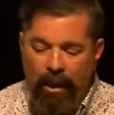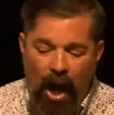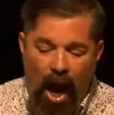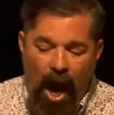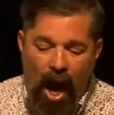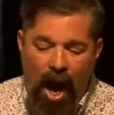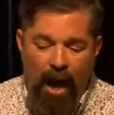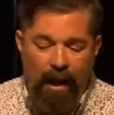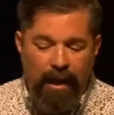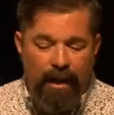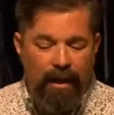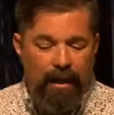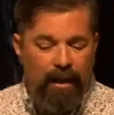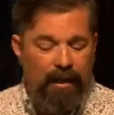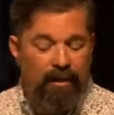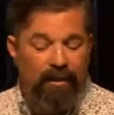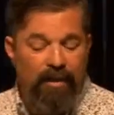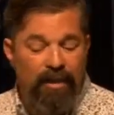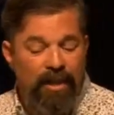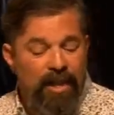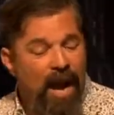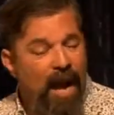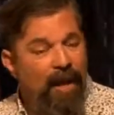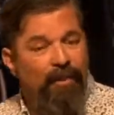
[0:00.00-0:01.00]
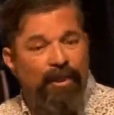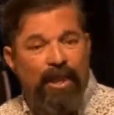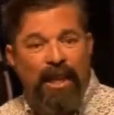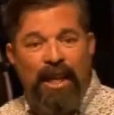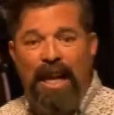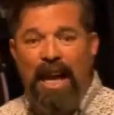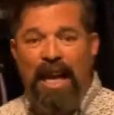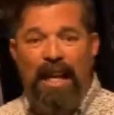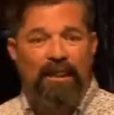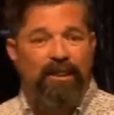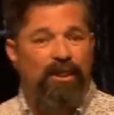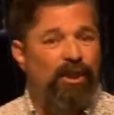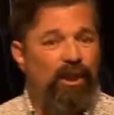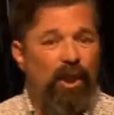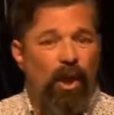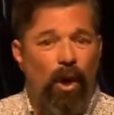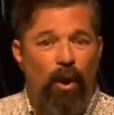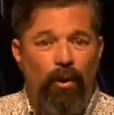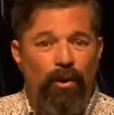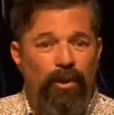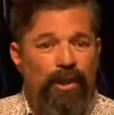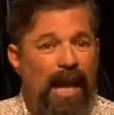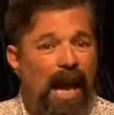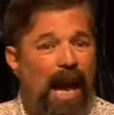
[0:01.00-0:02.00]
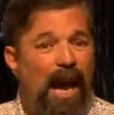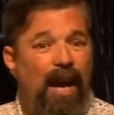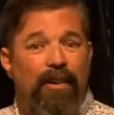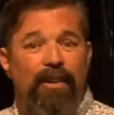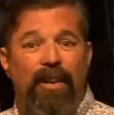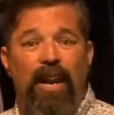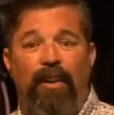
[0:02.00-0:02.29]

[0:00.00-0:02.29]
God, nothing has slowed down.